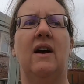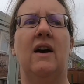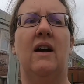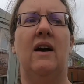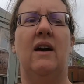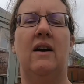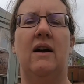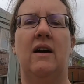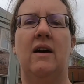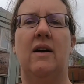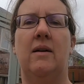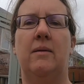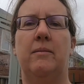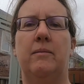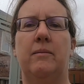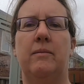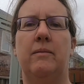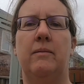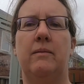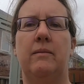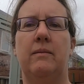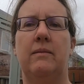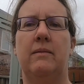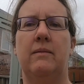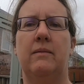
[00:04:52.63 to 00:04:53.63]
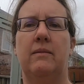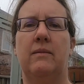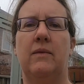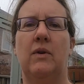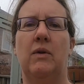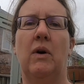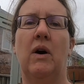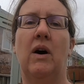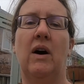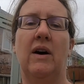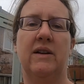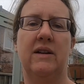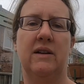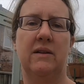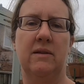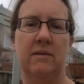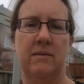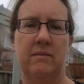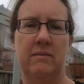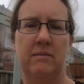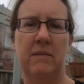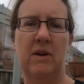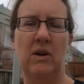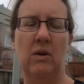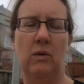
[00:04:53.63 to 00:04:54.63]
Um, we were hiding
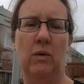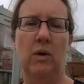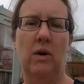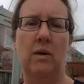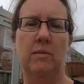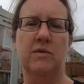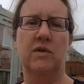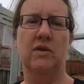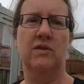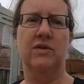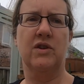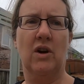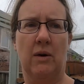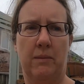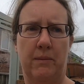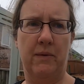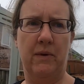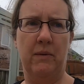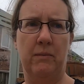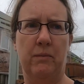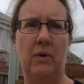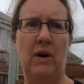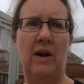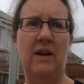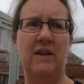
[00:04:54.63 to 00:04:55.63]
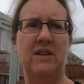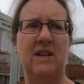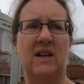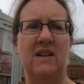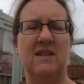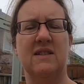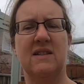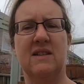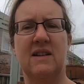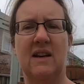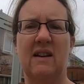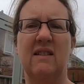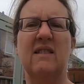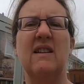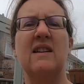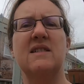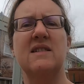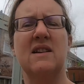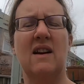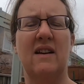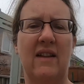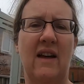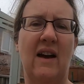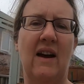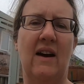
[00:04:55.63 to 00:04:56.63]
mealworms on top of the bread yesterday, things
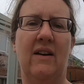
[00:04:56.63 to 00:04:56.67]
like that.